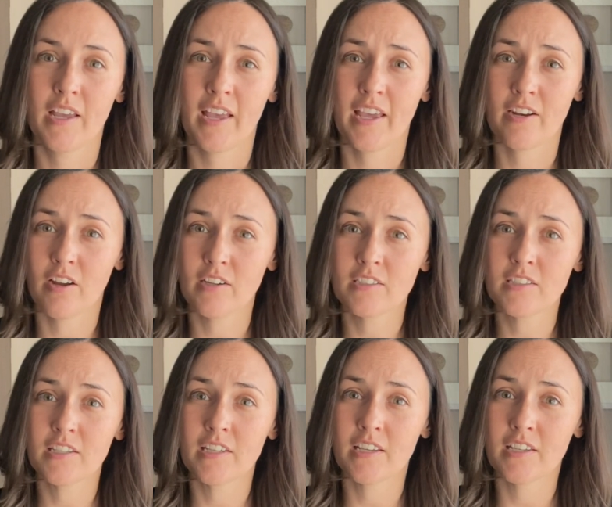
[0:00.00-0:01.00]
And
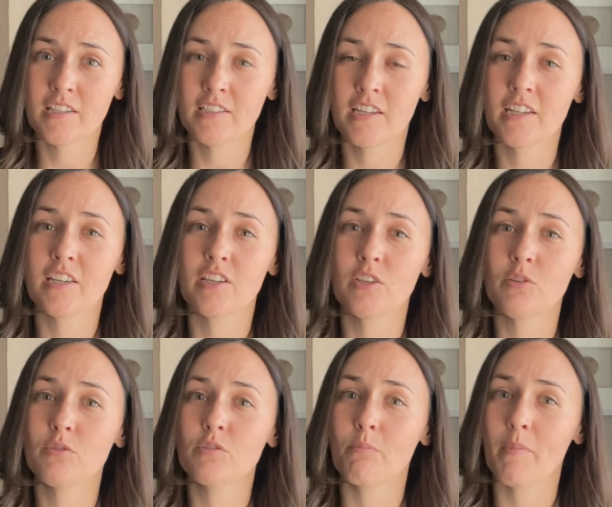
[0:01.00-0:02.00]
honestly, it can take a
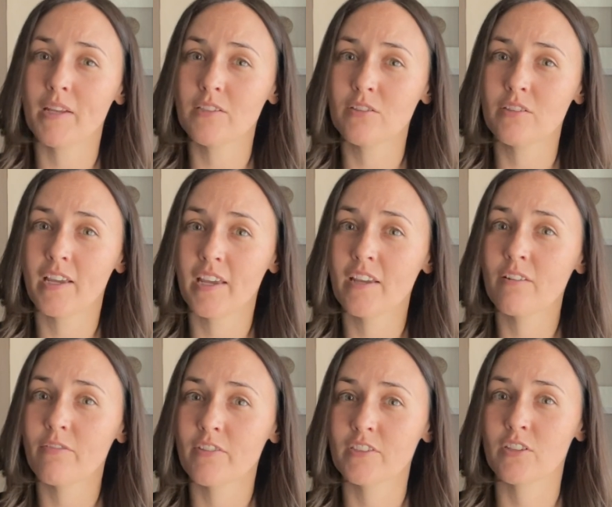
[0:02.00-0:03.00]
huge mental
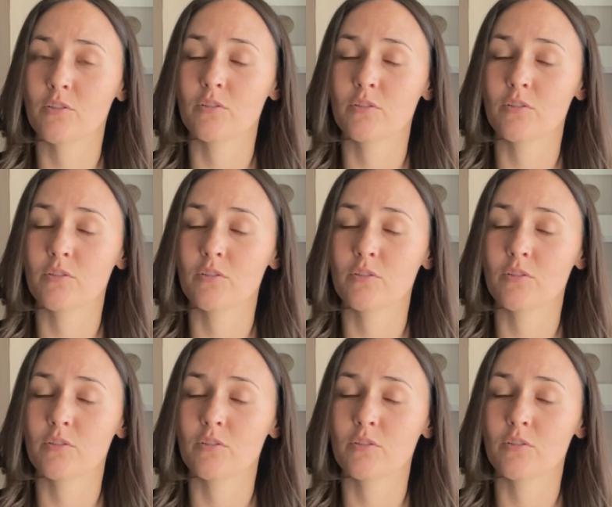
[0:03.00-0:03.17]
and physical